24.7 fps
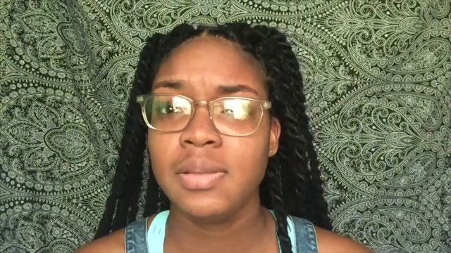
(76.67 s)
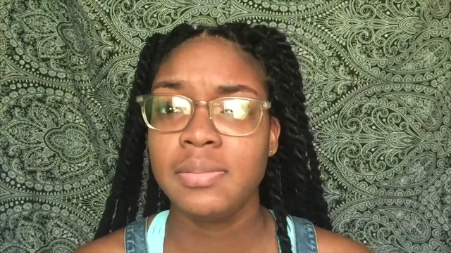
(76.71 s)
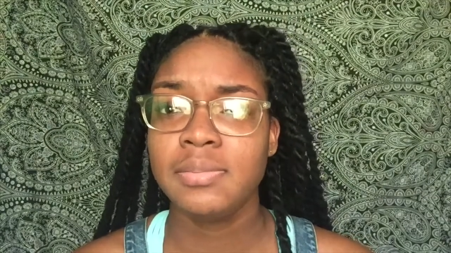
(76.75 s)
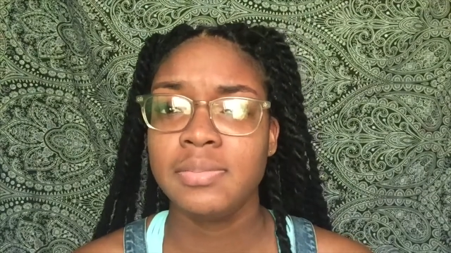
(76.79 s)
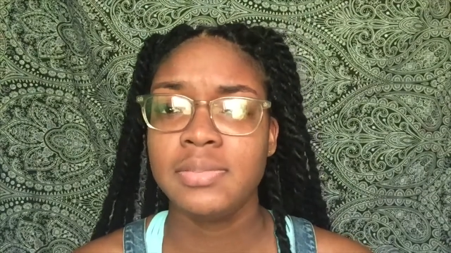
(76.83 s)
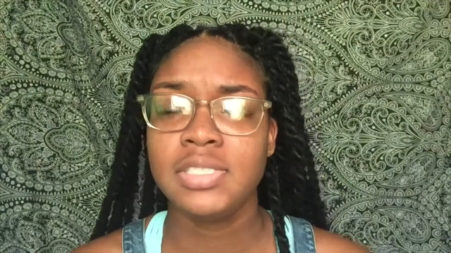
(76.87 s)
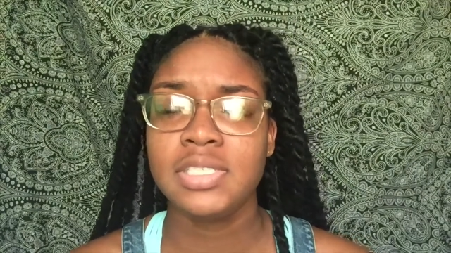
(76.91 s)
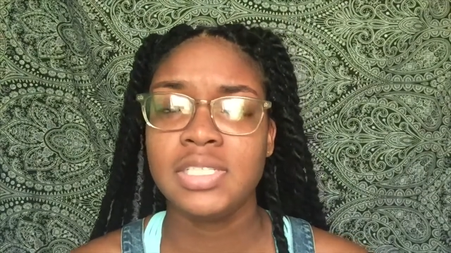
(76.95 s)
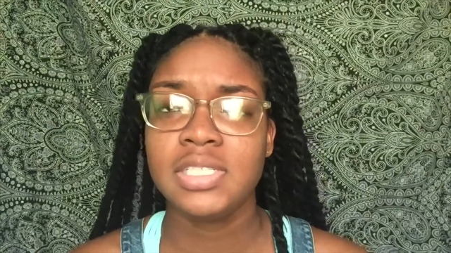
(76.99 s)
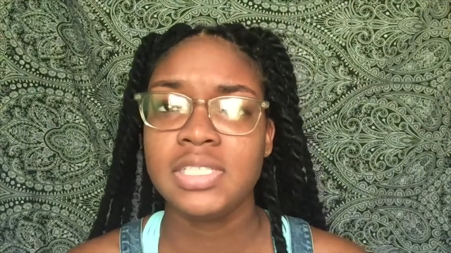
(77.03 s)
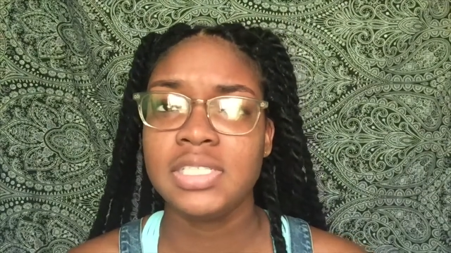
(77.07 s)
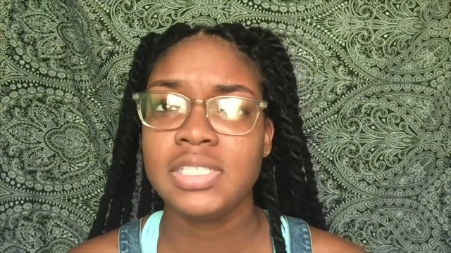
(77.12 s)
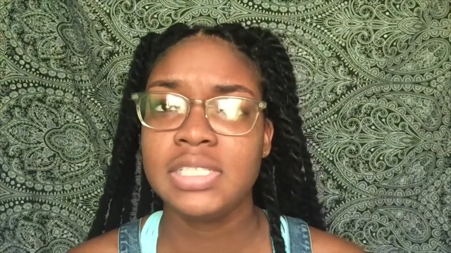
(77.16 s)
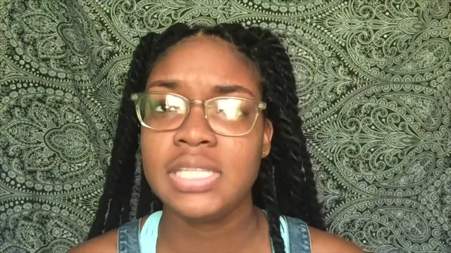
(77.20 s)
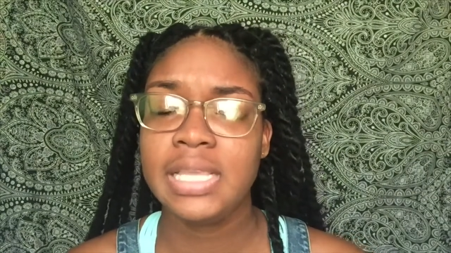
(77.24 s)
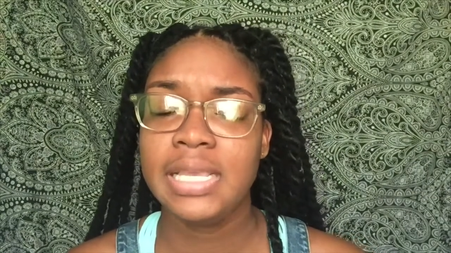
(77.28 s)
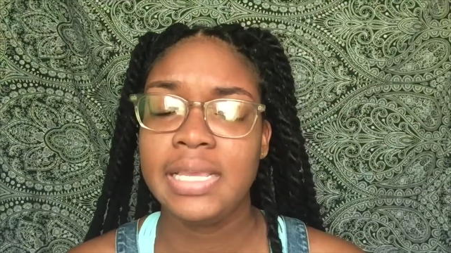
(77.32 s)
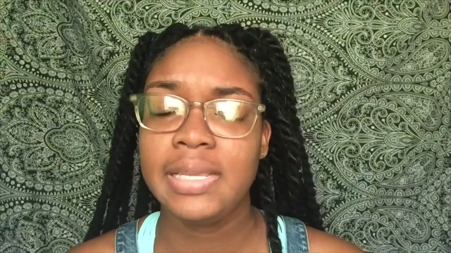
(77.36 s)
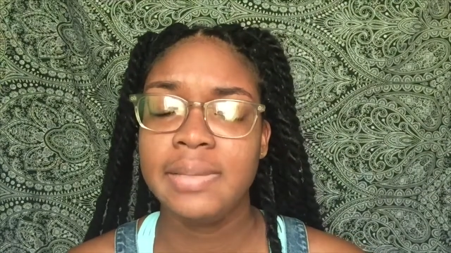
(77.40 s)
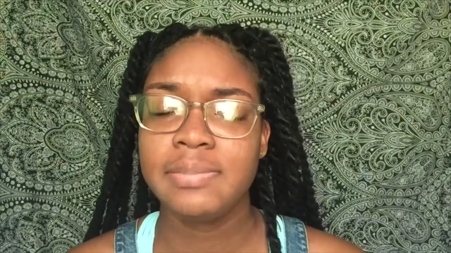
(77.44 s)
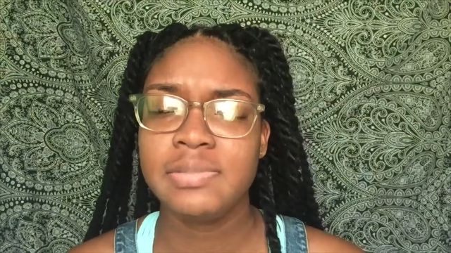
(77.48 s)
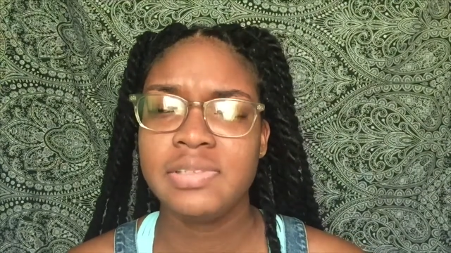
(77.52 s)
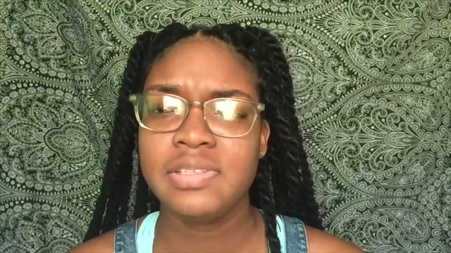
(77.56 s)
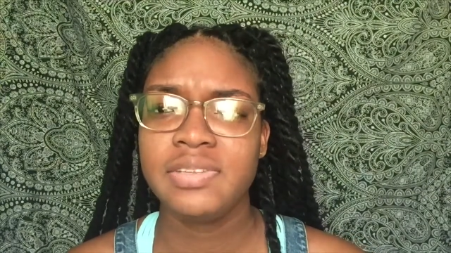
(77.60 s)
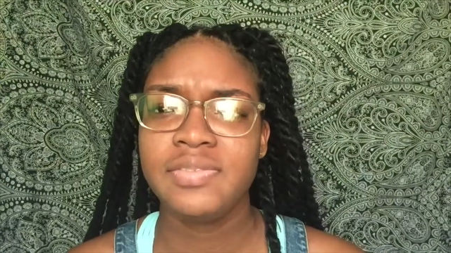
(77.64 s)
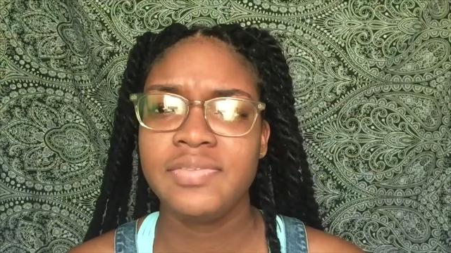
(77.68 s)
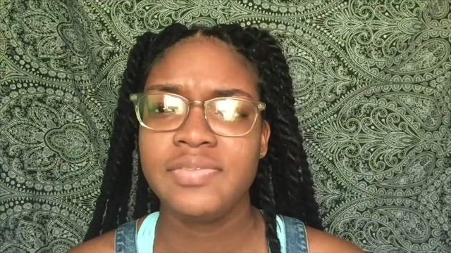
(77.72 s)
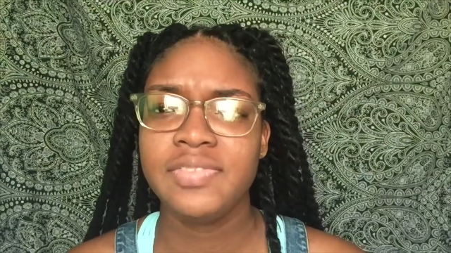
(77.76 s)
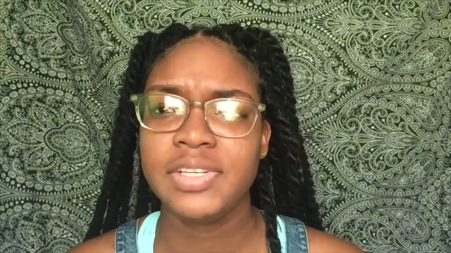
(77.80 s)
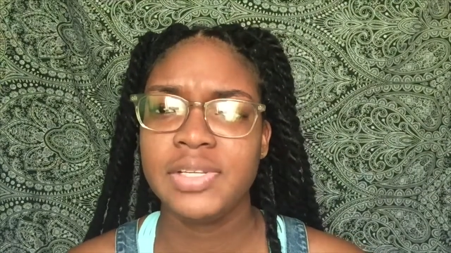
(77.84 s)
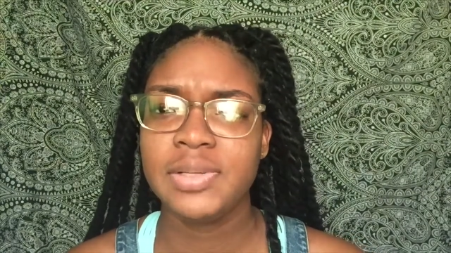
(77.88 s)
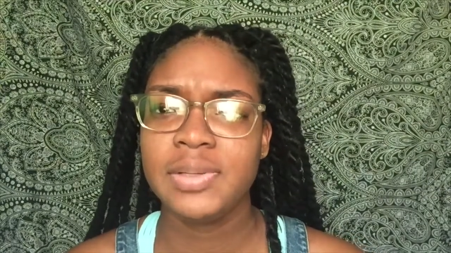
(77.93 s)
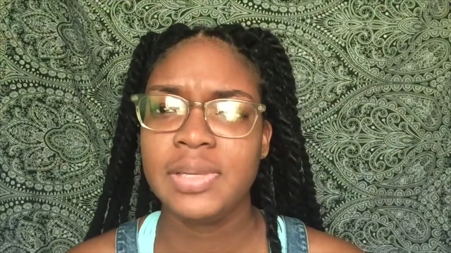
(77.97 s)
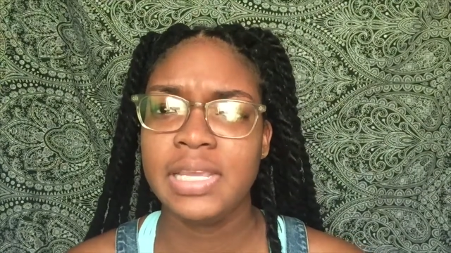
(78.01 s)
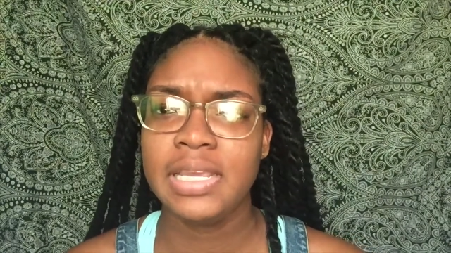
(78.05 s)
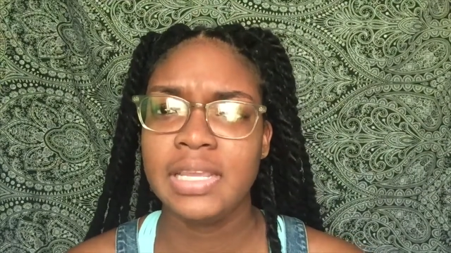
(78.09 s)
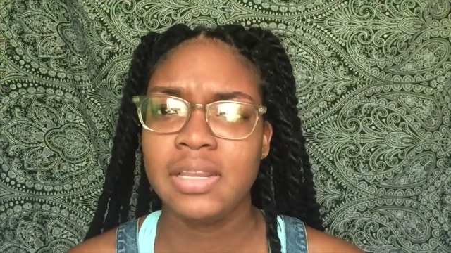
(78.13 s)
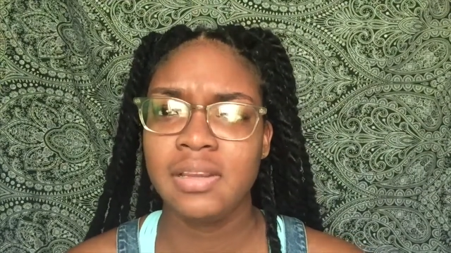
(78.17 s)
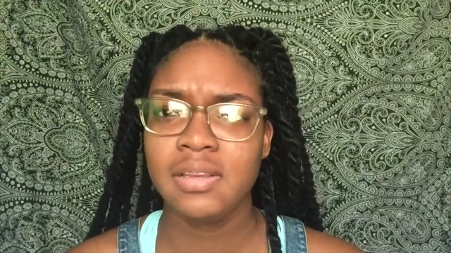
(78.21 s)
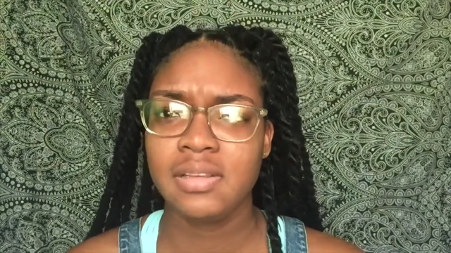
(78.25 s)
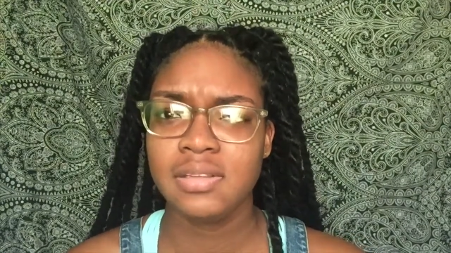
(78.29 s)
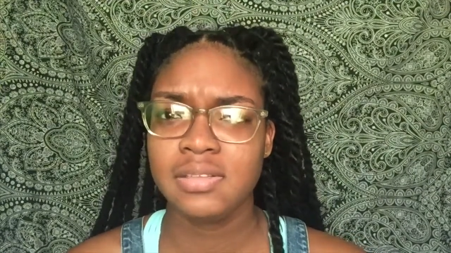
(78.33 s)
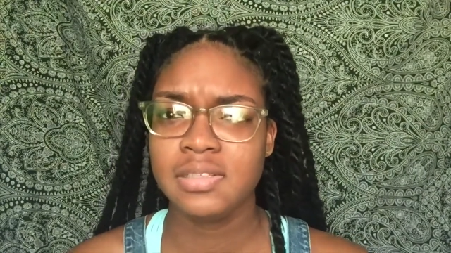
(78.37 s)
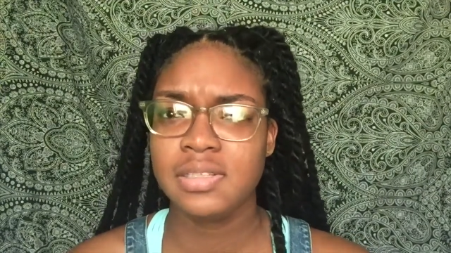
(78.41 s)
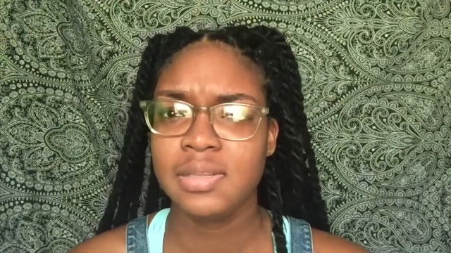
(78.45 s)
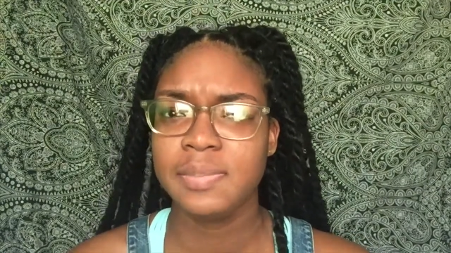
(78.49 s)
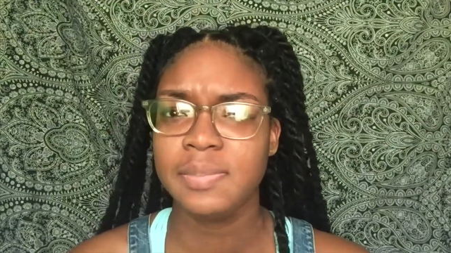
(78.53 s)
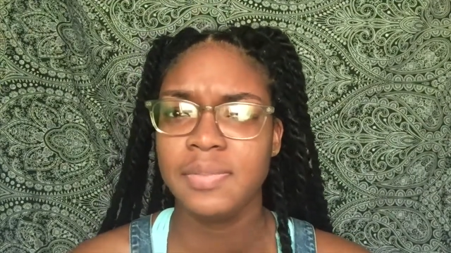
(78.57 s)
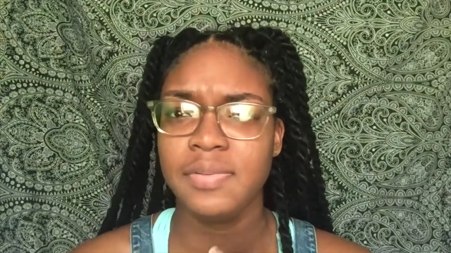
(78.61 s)
I just came to fill you in
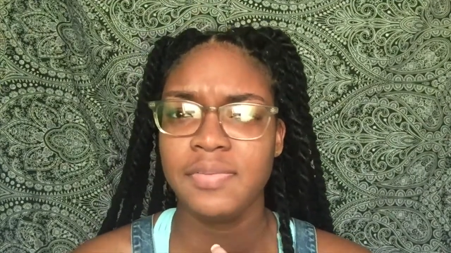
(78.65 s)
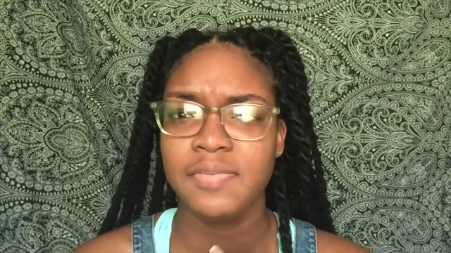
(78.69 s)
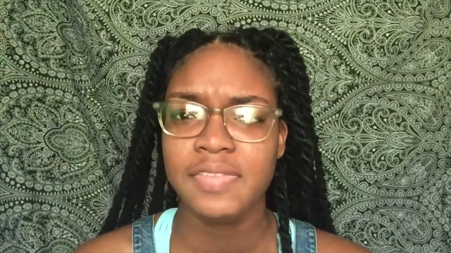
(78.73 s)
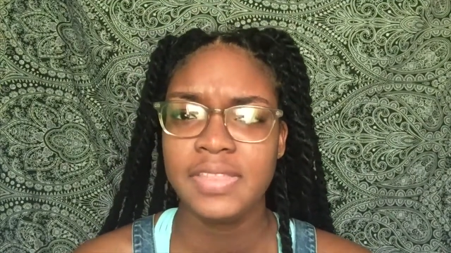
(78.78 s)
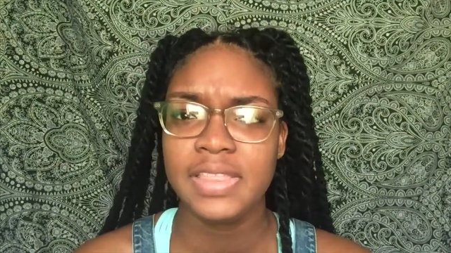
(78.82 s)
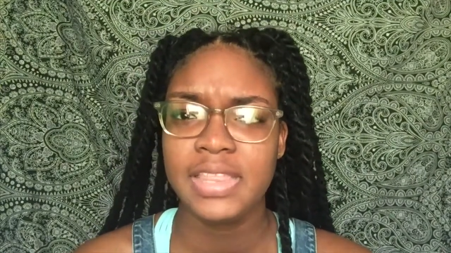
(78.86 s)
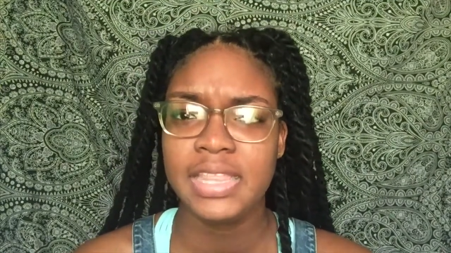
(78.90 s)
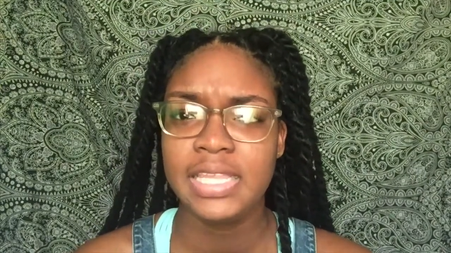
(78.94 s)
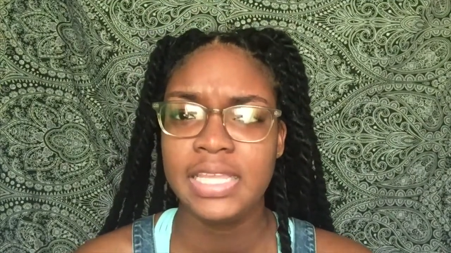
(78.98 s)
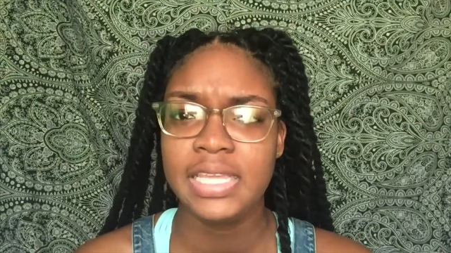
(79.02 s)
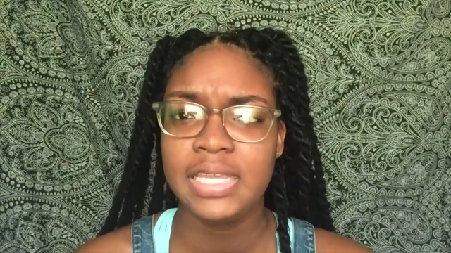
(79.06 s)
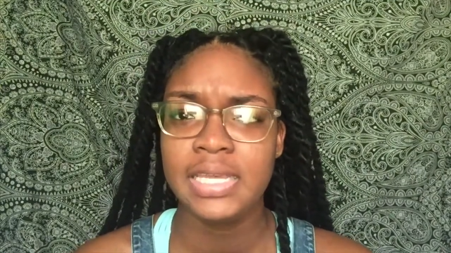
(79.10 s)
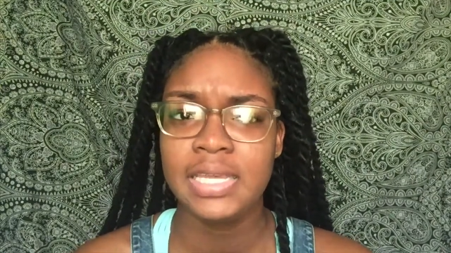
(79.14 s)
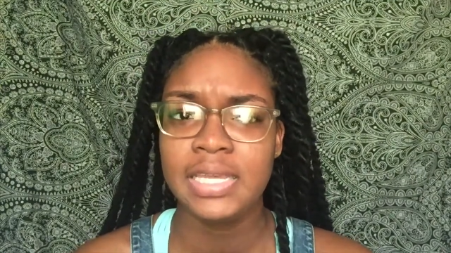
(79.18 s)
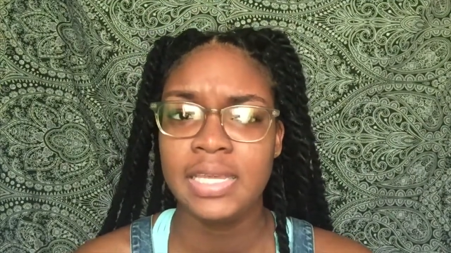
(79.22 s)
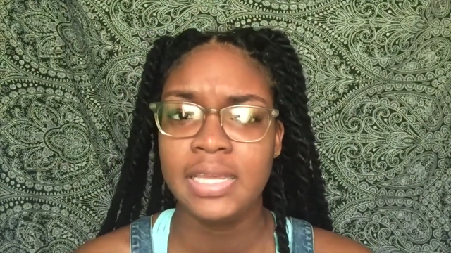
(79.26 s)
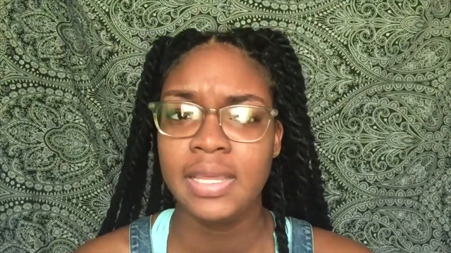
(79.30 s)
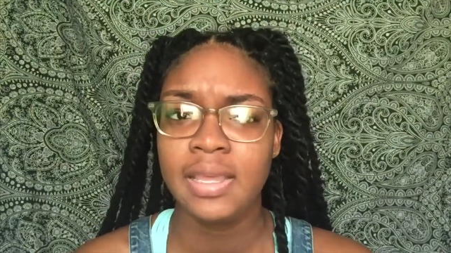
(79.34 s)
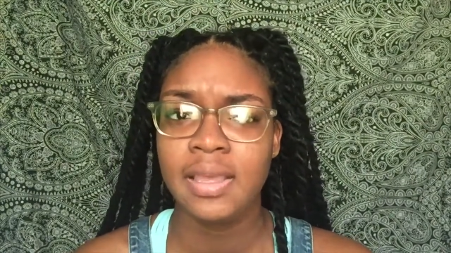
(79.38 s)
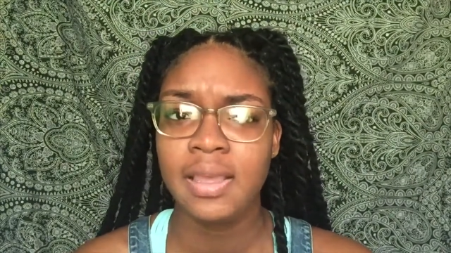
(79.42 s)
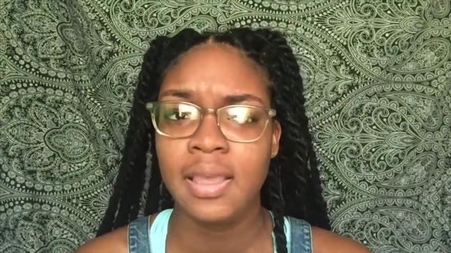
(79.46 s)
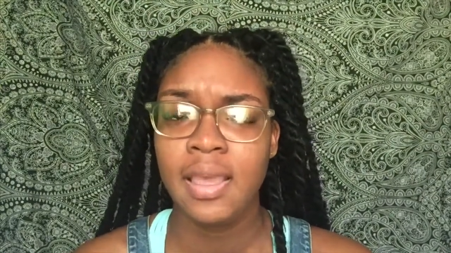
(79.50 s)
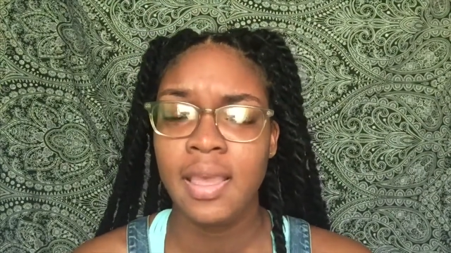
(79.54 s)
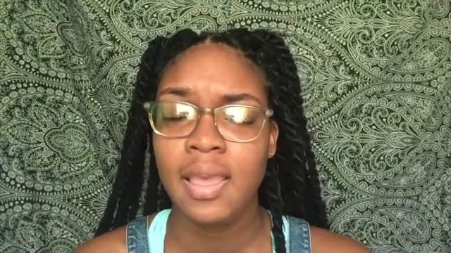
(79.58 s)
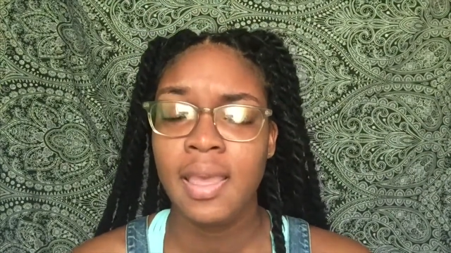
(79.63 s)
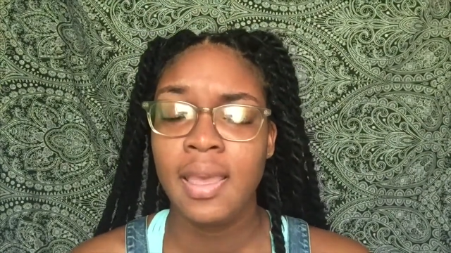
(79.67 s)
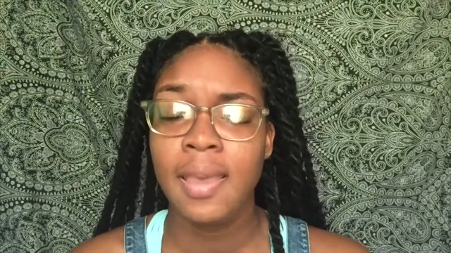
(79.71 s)
on some of the